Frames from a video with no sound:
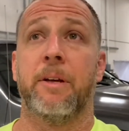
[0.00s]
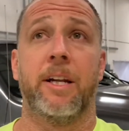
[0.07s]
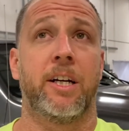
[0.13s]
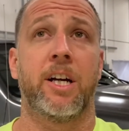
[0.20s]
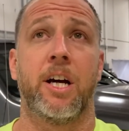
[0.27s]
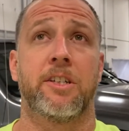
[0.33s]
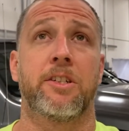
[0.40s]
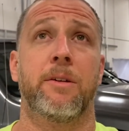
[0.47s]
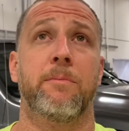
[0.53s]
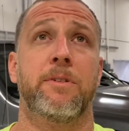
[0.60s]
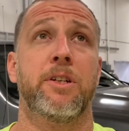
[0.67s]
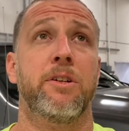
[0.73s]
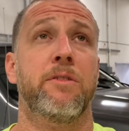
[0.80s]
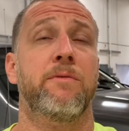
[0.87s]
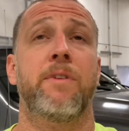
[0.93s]
custom
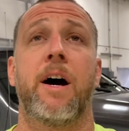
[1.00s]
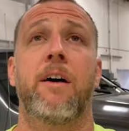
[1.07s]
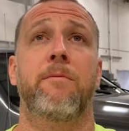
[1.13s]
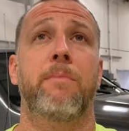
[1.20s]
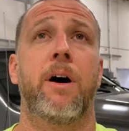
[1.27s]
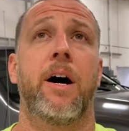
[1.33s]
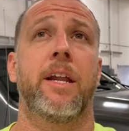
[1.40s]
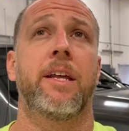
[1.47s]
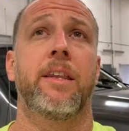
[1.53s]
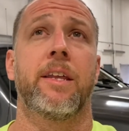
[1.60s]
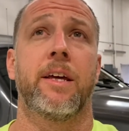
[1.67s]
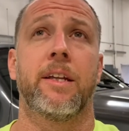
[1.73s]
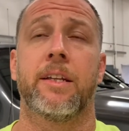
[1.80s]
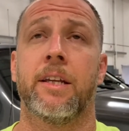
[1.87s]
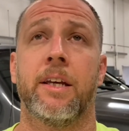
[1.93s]
tuned valve body
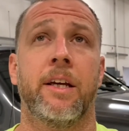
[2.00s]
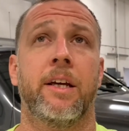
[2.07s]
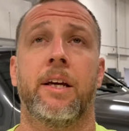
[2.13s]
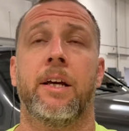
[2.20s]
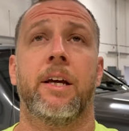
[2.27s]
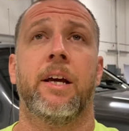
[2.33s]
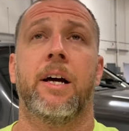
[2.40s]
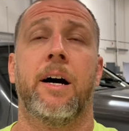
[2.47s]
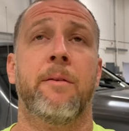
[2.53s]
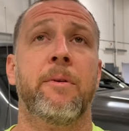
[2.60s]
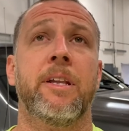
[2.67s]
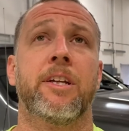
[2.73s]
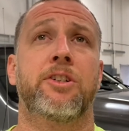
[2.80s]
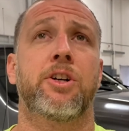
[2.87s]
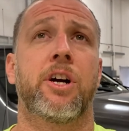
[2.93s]
that, I
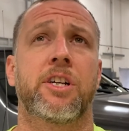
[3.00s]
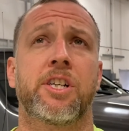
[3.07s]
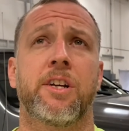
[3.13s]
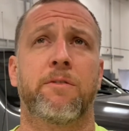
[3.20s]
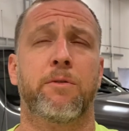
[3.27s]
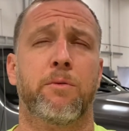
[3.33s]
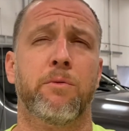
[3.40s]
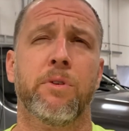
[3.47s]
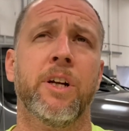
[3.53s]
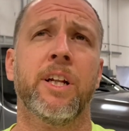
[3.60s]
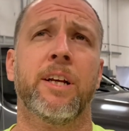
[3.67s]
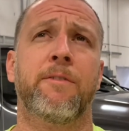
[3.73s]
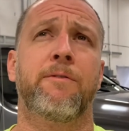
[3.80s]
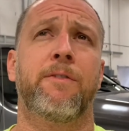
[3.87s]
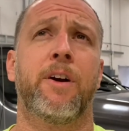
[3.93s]
mean, the truck shifts
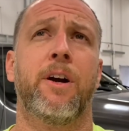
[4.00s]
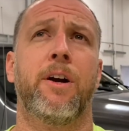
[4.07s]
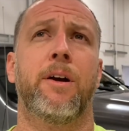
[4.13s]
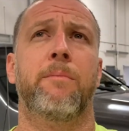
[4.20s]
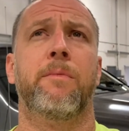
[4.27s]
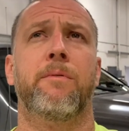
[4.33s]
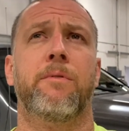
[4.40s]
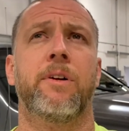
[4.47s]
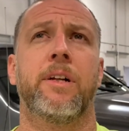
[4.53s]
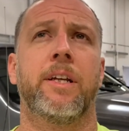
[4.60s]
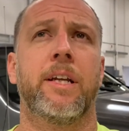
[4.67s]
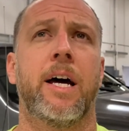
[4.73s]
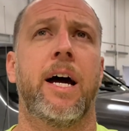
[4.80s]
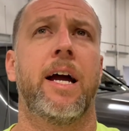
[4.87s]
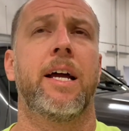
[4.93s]
really firm and really
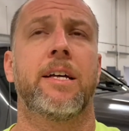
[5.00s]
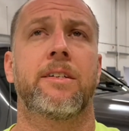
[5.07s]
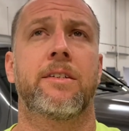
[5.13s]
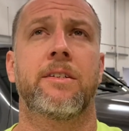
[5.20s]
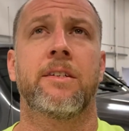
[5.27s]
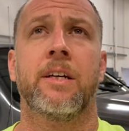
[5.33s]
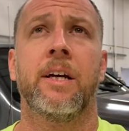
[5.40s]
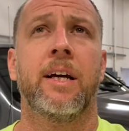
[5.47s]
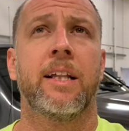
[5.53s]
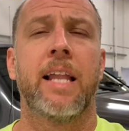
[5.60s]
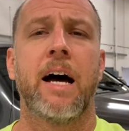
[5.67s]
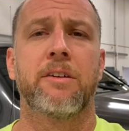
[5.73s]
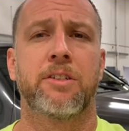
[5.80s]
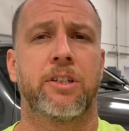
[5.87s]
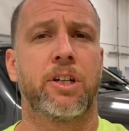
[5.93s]
nice.
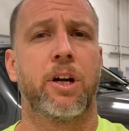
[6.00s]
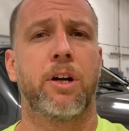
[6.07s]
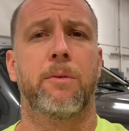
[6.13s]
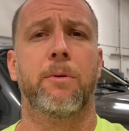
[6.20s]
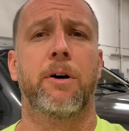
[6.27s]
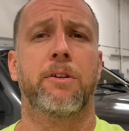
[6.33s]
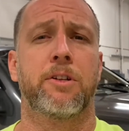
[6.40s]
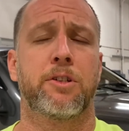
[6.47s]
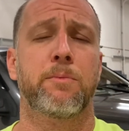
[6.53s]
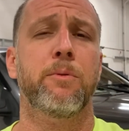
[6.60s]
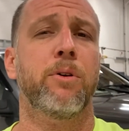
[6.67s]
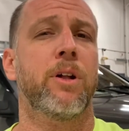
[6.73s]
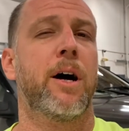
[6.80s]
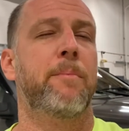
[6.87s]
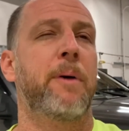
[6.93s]
Allows the turbo to
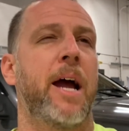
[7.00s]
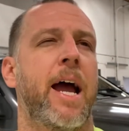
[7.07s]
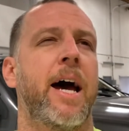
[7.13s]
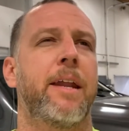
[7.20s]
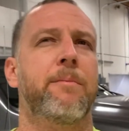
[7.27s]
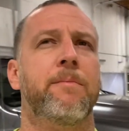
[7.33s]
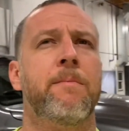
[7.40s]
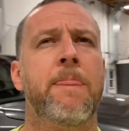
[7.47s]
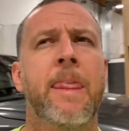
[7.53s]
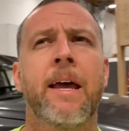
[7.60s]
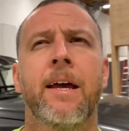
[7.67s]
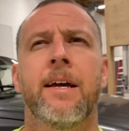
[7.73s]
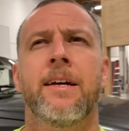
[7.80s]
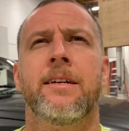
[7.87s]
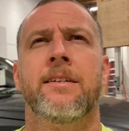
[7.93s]
spool up. I had him
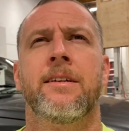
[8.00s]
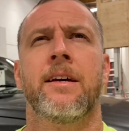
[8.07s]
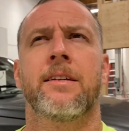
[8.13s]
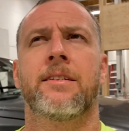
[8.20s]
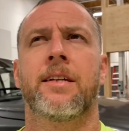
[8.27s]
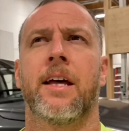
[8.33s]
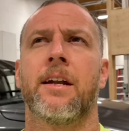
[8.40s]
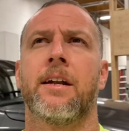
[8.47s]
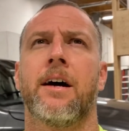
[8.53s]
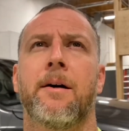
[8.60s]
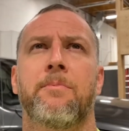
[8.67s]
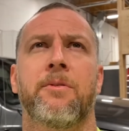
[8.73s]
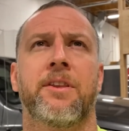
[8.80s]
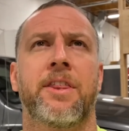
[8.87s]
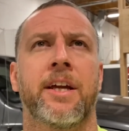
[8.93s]
set it
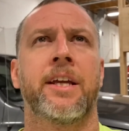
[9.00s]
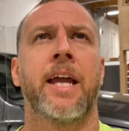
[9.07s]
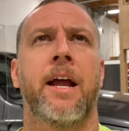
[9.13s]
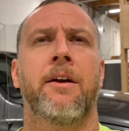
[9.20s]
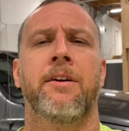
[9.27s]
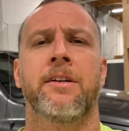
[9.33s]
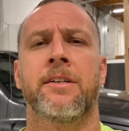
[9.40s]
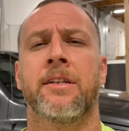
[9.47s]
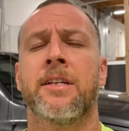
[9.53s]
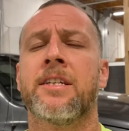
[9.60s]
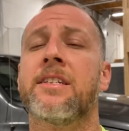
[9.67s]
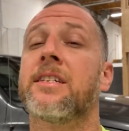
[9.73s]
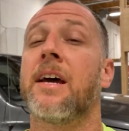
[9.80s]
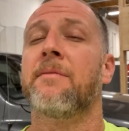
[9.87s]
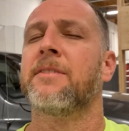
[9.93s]
up with the Garand
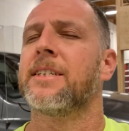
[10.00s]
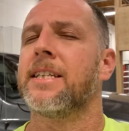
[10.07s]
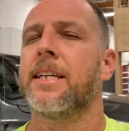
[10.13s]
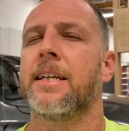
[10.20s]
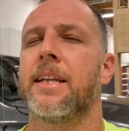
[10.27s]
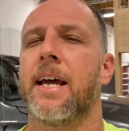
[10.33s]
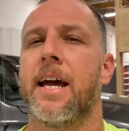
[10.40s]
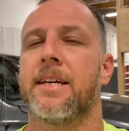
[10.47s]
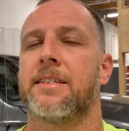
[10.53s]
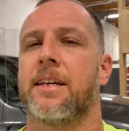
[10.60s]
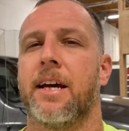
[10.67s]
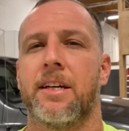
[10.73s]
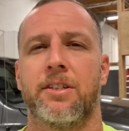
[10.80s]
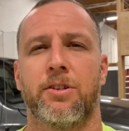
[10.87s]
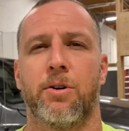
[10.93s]
17
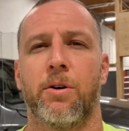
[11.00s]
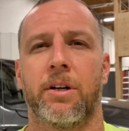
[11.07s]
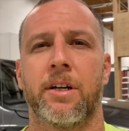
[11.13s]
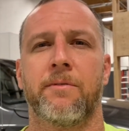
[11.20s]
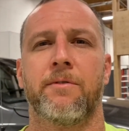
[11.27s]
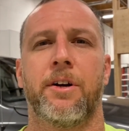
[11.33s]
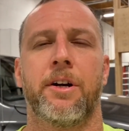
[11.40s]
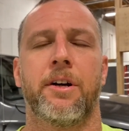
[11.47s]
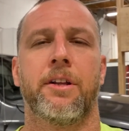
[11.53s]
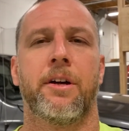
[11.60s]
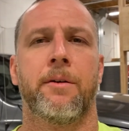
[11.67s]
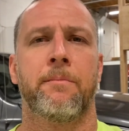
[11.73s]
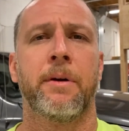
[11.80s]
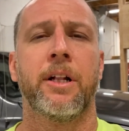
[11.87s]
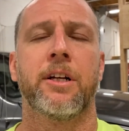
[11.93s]
SS torque converter,
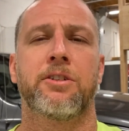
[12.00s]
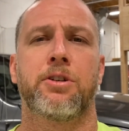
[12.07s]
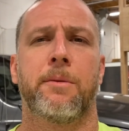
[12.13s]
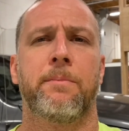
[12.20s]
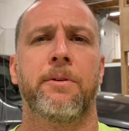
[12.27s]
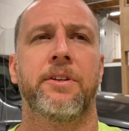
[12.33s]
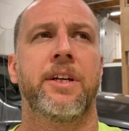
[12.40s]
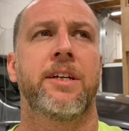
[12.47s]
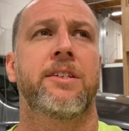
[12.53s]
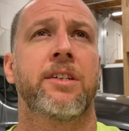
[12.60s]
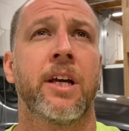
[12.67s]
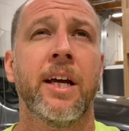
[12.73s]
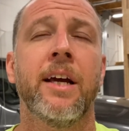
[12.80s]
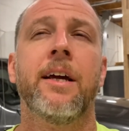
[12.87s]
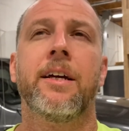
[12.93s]
the billet triple disc.
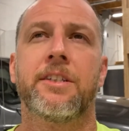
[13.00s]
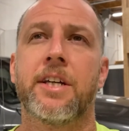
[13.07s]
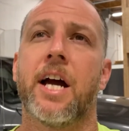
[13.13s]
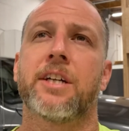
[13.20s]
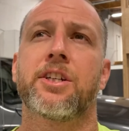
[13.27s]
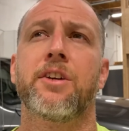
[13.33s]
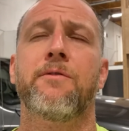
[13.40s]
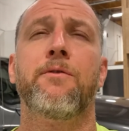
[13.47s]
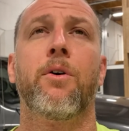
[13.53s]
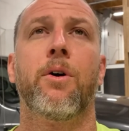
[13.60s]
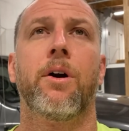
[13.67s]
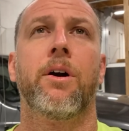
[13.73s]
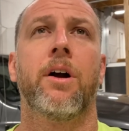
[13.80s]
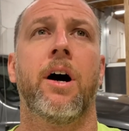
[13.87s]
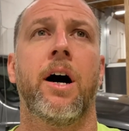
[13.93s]
It's actually
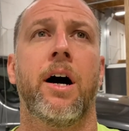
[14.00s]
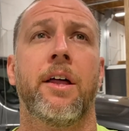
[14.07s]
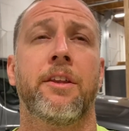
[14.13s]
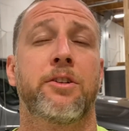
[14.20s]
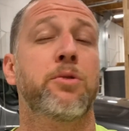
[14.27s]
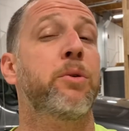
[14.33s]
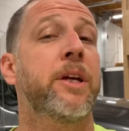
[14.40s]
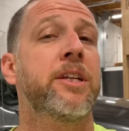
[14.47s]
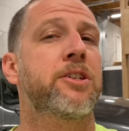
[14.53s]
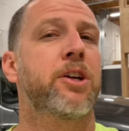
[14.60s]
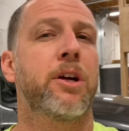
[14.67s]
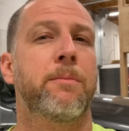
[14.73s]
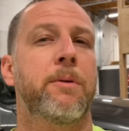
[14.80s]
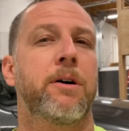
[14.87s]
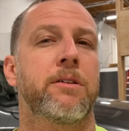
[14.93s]
for the twin
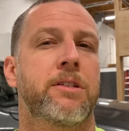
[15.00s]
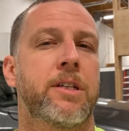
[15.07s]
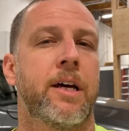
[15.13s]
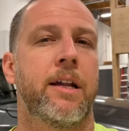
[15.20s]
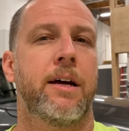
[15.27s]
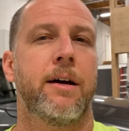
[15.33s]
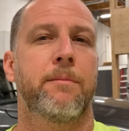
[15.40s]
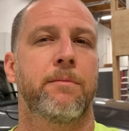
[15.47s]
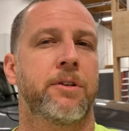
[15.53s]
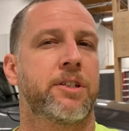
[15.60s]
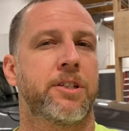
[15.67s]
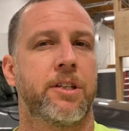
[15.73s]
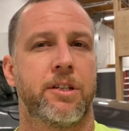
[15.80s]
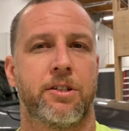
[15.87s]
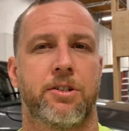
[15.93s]
turbo setup, which
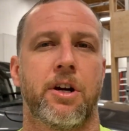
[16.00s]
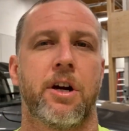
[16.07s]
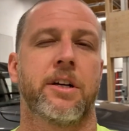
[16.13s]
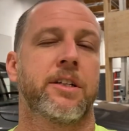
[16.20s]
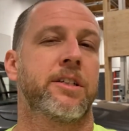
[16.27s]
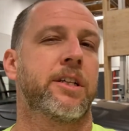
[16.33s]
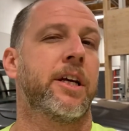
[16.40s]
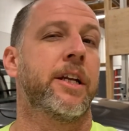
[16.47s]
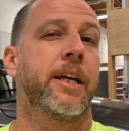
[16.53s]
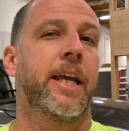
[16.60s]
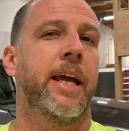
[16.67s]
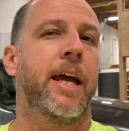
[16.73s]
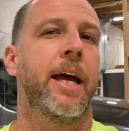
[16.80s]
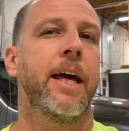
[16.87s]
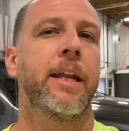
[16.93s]
this truck is going to
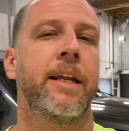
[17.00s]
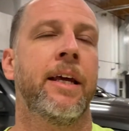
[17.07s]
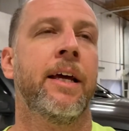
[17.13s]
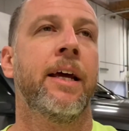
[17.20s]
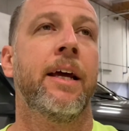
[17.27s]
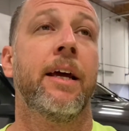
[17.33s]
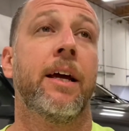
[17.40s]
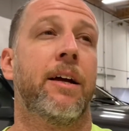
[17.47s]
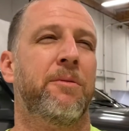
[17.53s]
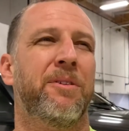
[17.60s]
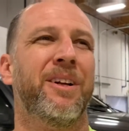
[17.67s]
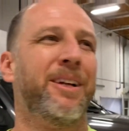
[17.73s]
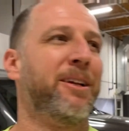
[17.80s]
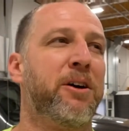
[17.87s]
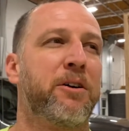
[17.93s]
get.
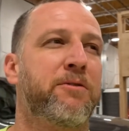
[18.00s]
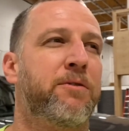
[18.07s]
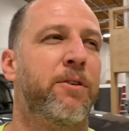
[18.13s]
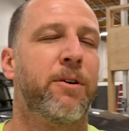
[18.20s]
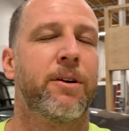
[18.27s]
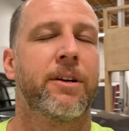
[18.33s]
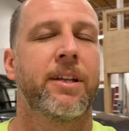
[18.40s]
Really look forward to